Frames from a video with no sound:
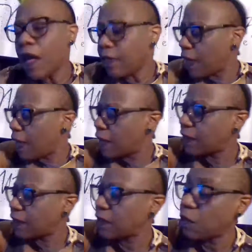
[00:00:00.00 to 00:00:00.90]
Then
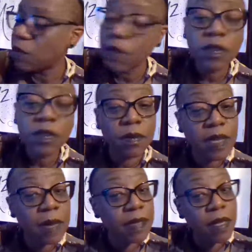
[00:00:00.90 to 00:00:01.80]
I said, well, you know,
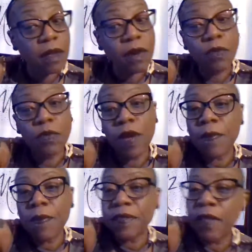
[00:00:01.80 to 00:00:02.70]
sometimes they can go through
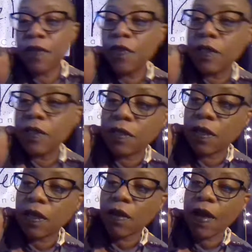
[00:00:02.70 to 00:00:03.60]
here, but see, if you can
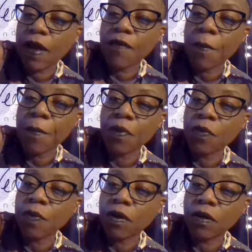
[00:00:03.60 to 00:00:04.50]
see here, I have a
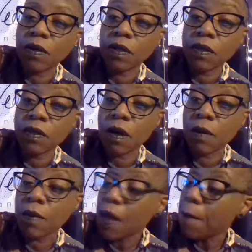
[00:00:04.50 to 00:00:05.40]
birthmark on this
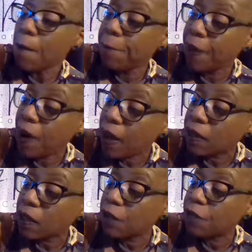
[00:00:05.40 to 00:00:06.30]
arm. But
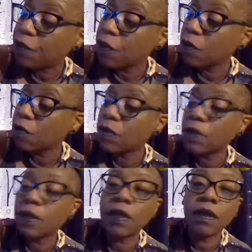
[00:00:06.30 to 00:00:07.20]
if you're
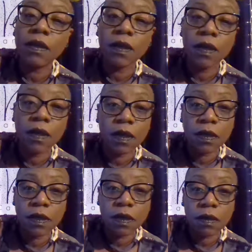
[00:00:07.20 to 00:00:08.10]
really
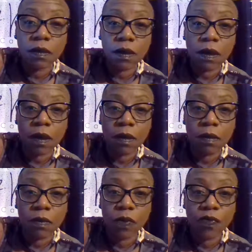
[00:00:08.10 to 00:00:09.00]
good
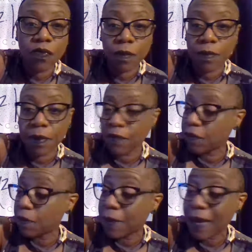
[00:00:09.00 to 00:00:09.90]
with
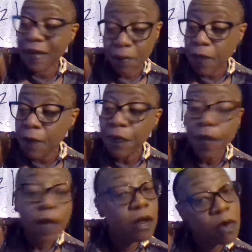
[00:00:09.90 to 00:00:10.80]
phlebotomy,
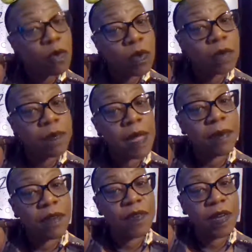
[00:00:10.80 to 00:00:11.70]
you would be
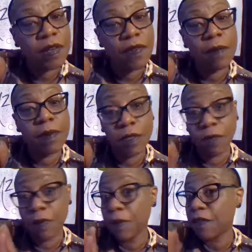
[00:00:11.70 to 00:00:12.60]
able to find a vein
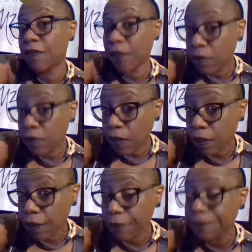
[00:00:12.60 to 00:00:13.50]
because people have found it
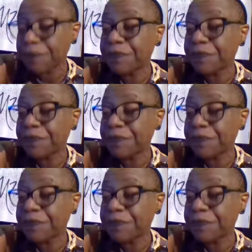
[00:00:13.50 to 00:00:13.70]
here.